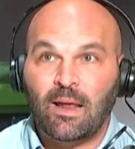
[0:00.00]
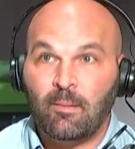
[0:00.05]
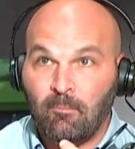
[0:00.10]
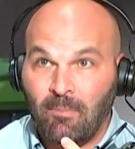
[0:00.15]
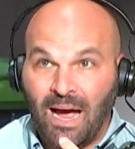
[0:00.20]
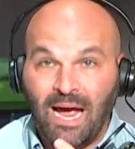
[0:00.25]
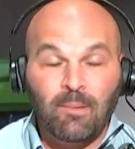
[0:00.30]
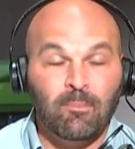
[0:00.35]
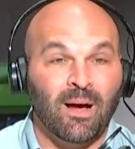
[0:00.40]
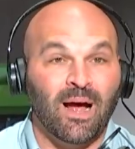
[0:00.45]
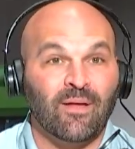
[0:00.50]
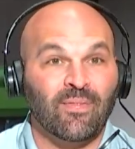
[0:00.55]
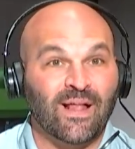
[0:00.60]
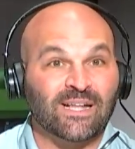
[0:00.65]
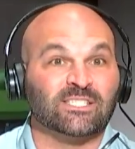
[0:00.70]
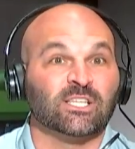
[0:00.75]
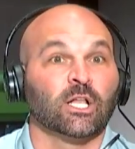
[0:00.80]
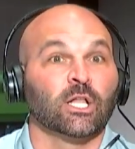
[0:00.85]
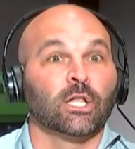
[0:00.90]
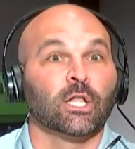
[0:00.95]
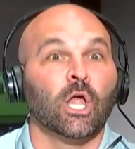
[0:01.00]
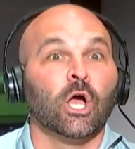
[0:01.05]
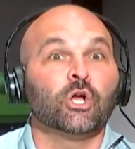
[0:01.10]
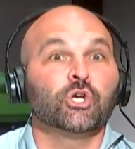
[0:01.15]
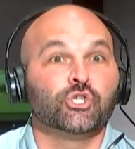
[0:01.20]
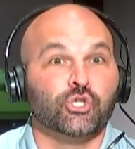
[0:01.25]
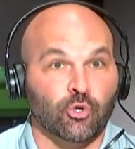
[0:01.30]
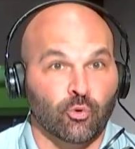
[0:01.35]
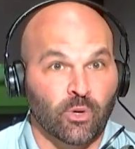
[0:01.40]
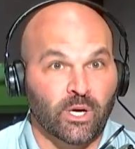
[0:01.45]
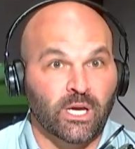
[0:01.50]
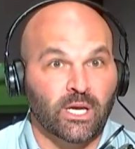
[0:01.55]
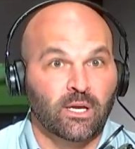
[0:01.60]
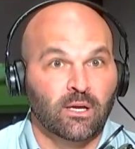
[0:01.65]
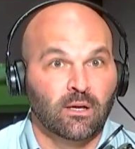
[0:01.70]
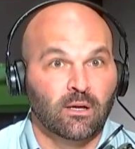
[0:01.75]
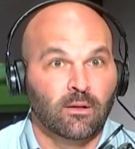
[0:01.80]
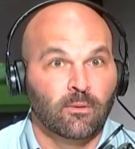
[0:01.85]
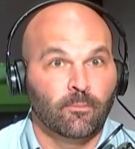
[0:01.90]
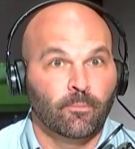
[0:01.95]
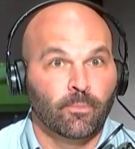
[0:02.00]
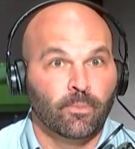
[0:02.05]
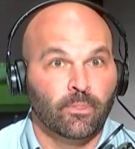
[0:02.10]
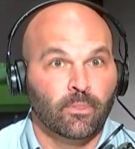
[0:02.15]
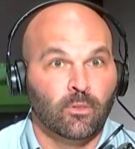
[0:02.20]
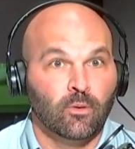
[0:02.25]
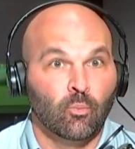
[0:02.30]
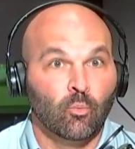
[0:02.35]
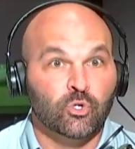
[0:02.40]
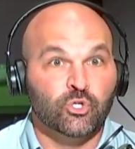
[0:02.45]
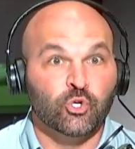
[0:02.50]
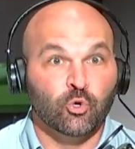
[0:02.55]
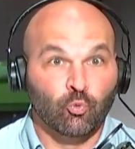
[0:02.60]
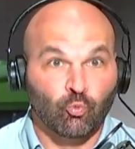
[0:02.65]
my mind, that's a luxury. What